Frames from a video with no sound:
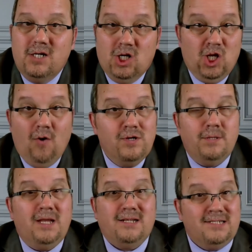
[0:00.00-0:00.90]
Nowhere in
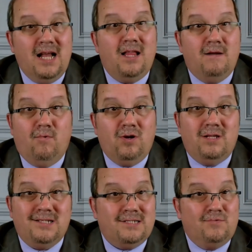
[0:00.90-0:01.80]
the executive order
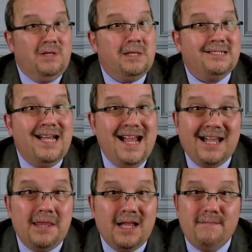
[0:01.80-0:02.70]
does it really say
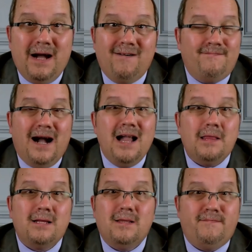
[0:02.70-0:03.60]
anything about
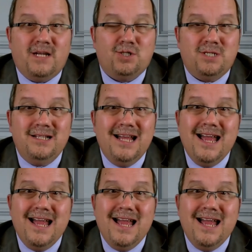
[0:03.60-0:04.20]
filing an eviction